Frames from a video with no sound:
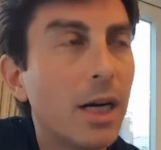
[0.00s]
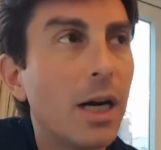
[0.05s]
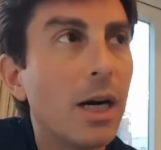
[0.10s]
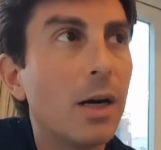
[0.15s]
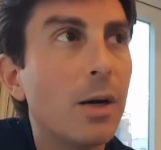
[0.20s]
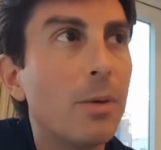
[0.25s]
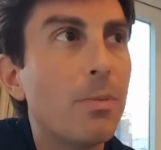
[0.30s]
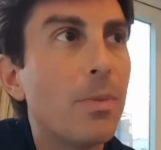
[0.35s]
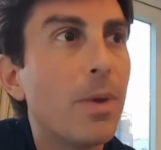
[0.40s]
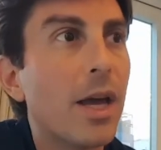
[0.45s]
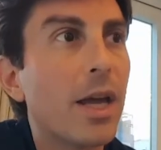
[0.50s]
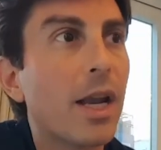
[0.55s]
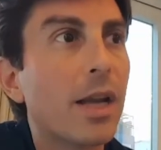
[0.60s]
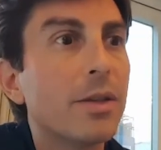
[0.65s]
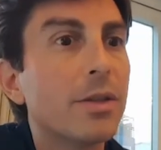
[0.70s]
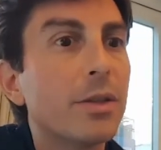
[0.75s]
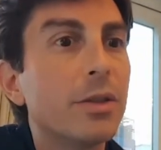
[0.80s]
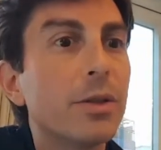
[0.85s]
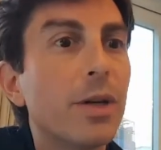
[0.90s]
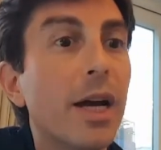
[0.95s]
And
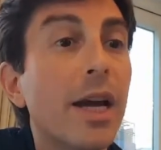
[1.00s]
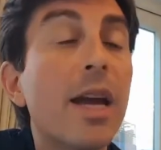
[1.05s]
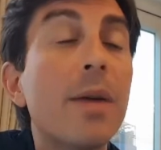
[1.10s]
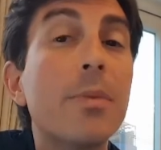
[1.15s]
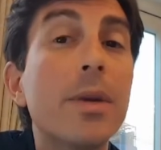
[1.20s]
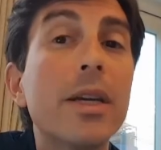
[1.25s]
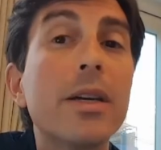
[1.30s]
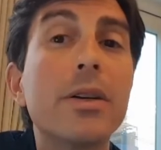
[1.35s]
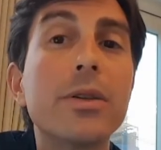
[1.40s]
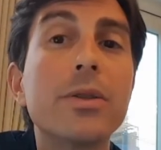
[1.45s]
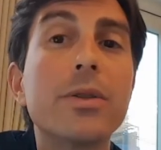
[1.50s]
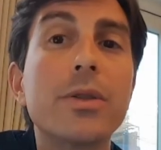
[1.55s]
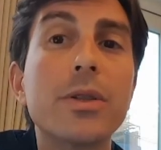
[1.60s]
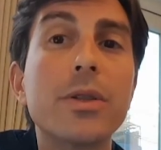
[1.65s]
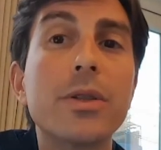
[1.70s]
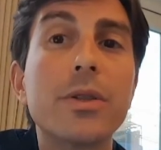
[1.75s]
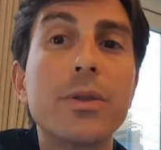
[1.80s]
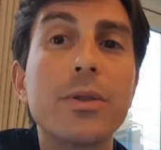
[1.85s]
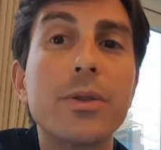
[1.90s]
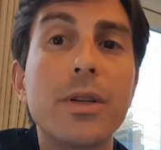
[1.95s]
I am eager
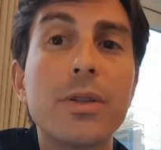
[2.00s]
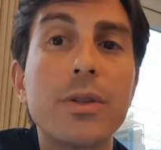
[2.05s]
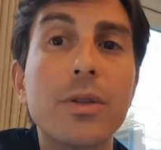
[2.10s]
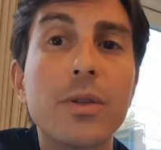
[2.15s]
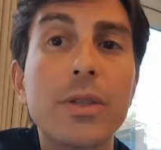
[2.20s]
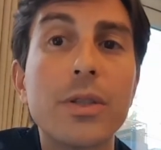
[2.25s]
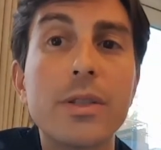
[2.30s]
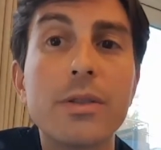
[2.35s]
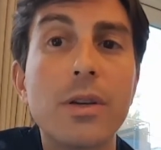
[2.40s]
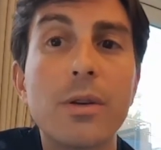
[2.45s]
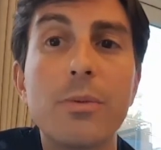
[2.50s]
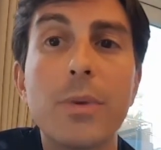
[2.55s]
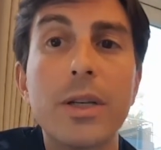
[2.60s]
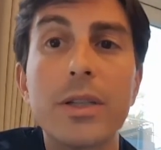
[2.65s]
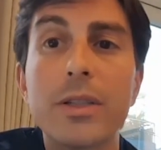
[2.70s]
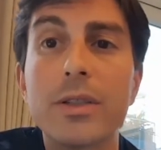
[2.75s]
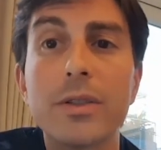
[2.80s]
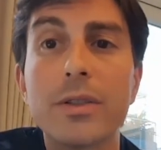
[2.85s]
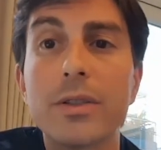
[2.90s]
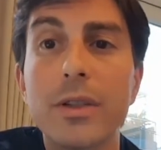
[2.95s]
to, there's only so
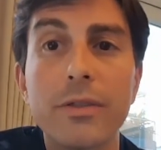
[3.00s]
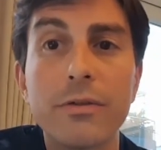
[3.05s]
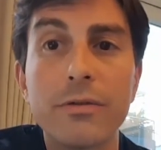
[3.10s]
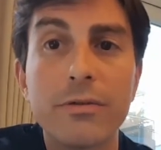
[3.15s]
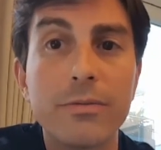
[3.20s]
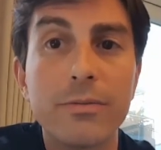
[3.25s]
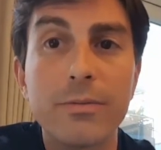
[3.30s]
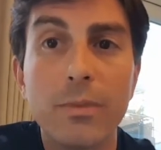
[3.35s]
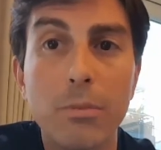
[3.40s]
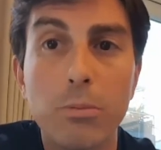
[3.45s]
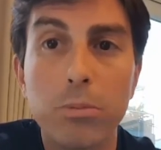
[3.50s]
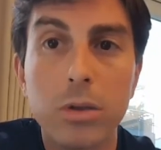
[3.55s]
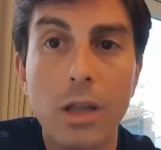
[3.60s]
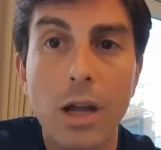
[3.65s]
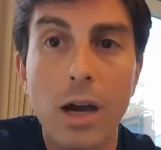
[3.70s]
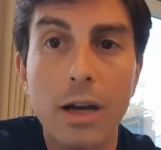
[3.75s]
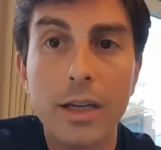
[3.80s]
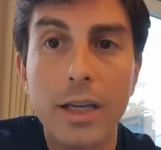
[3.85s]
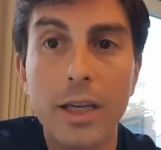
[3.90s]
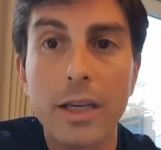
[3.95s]
much of
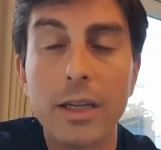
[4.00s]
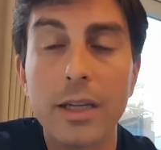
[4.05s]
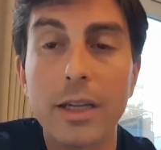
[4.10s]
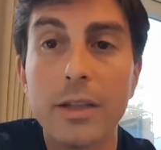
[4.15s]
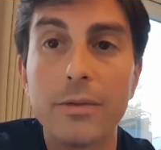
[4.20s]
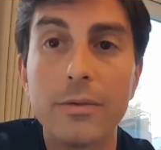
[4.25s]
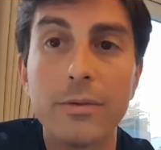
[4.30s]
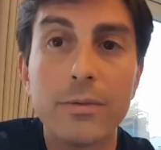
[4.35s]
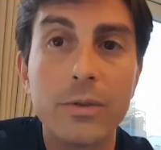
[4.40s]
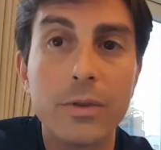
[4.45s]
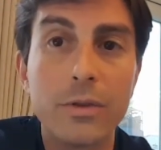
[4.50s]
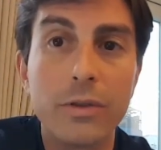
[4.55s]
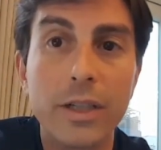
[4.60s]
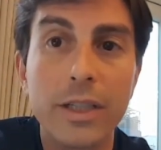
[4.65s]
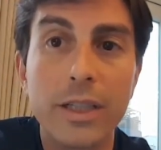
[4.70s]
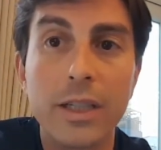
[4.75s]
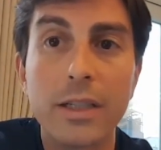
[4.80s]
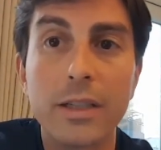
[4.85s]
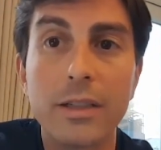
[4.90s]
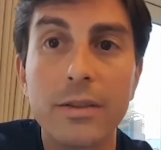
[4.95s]
blogging and
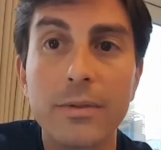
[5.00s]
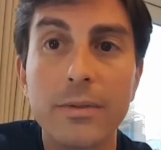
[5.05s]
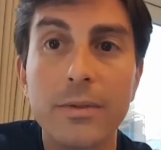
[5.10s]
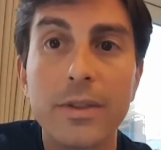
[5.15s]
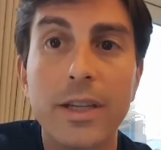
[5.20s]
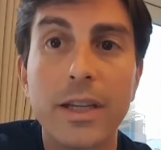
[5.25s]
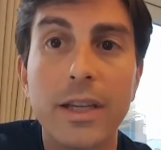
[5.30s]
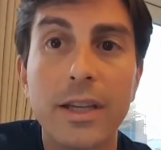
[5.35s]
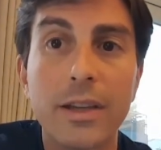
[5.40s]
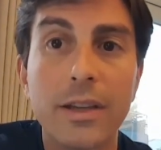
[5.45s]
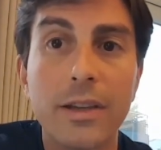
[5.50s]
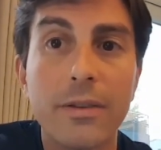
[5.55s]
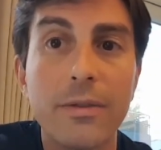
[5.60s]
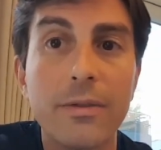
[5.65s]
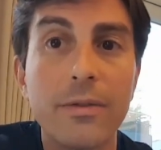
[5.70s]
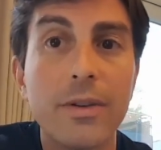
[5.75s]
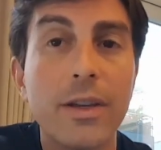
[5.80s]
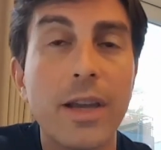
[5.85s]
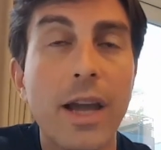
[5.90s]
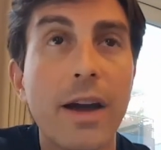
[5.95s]
drinking
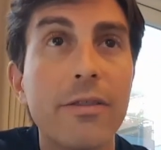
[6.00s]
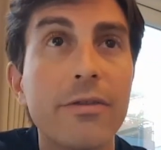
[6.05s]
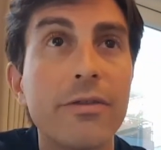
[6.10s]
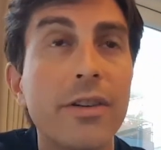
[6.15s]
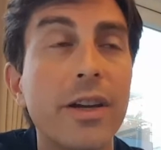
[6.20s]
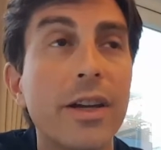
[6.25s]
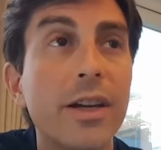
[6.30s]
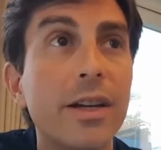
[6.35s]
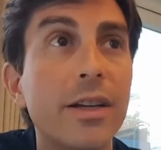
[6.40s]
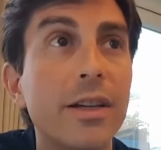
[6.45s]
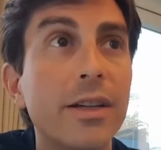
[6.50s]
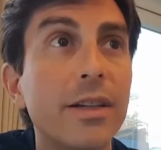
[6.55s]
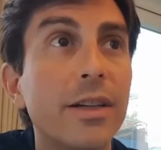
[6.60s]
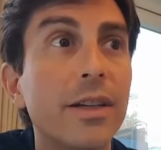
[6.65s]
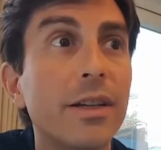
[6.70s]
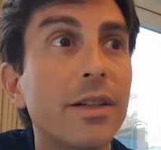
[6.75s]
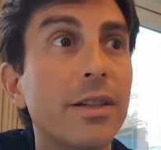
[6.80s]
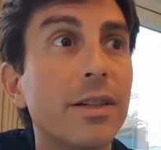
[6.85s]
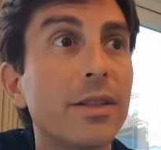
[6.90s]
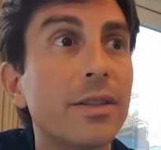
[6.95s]

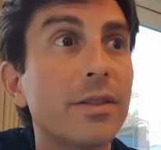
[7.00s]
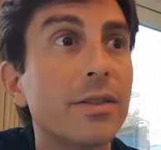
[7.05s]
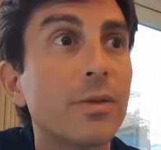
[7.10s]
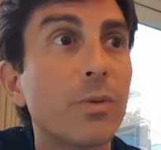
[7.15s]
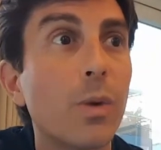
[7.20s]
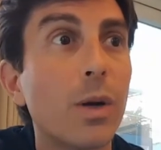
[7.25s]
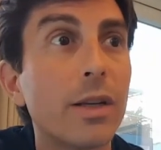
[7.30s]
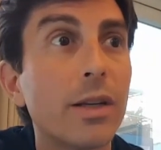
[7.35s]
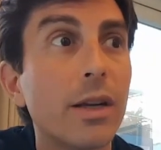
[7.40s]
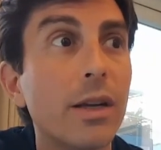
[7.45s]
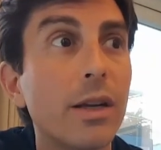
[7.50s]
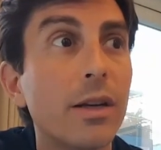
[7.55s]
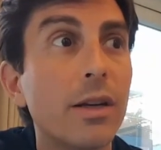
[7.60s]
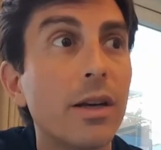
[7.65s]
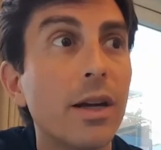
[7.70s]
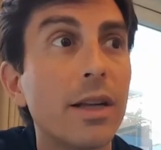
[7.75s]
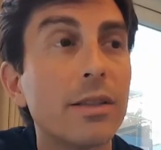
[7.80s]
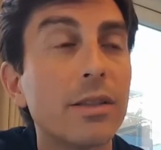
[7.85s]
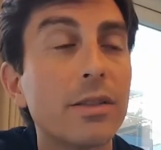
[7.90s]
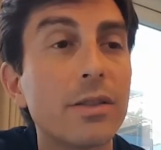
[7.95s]
cafe,
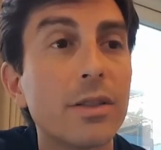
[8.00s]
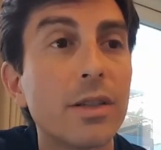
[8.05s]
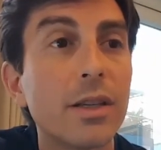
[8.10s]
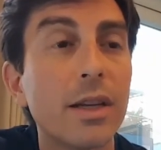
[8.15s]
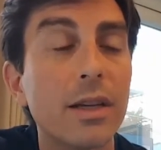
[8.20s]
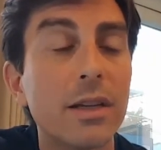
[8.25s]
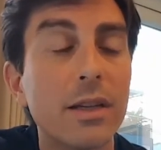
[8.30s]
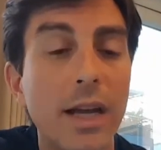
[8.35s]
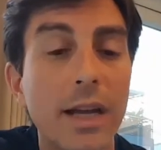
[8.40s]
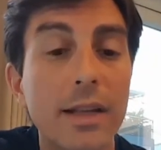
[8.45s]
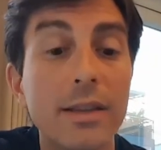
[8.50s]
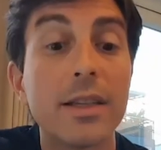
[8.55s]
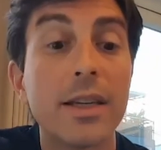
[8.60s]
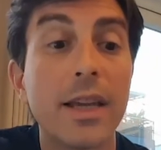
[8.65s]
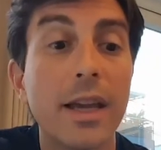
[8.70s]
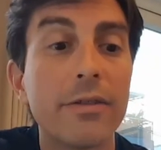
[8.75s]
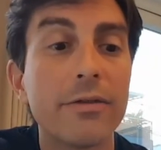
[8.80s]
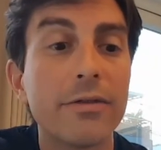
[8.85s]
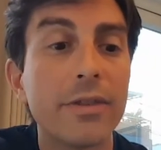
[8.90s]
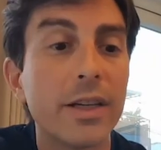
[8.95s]
swada at the
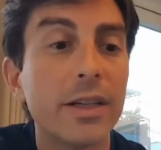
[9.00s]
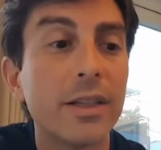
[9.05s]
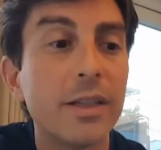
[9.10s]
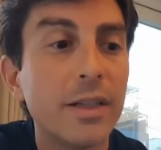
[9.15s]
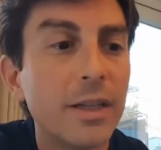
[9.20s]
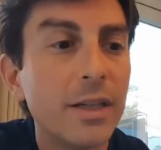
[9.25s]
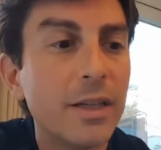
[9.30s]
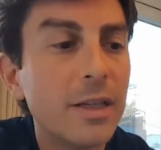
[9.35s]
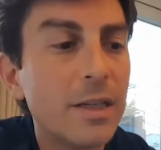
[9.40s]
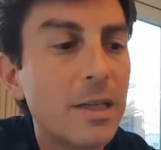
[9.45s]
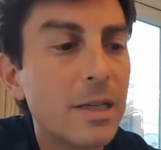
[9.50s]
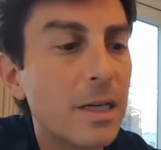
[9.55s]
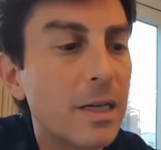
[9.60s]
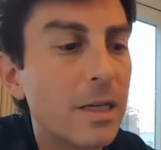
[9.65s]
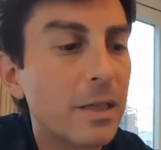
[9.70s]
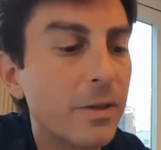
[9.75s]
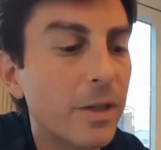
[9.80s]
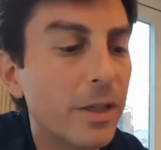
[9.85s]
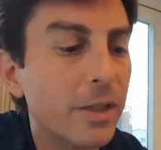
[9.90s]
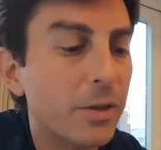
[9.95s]
cafe
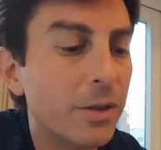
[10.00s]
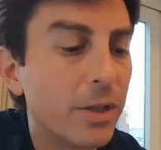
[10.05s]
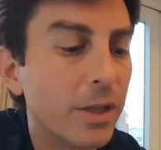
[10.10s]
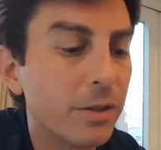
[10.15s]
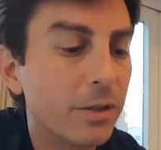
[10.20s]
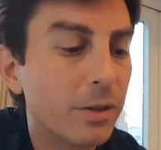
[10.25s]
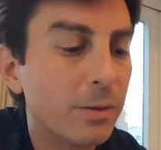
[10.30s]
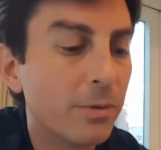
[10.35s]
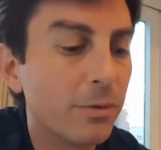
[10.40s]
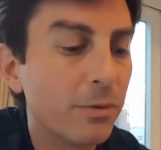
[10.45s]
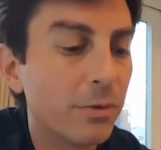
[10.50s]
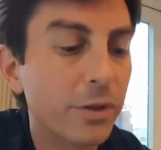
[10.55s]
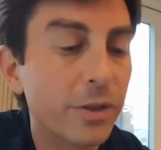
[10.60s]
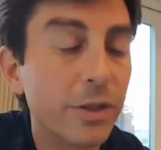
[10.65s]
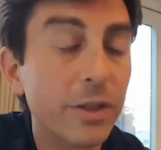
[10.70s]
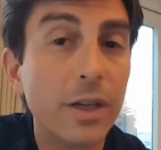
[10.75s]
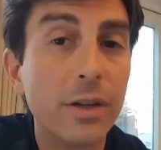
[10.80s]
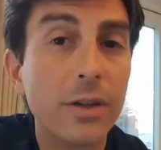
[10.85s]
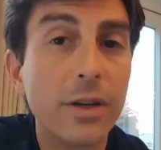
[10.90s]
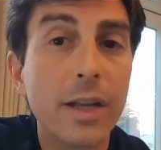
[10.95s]
that you can do
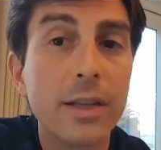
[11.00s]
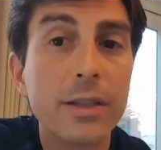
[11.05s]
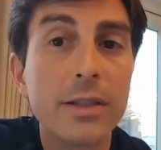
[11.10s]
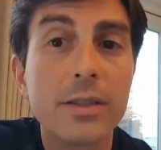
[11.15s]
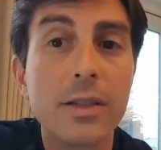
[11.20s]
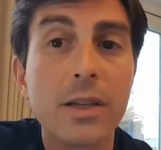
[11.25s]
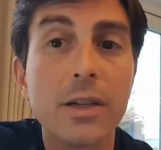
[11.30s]
before you go nuts.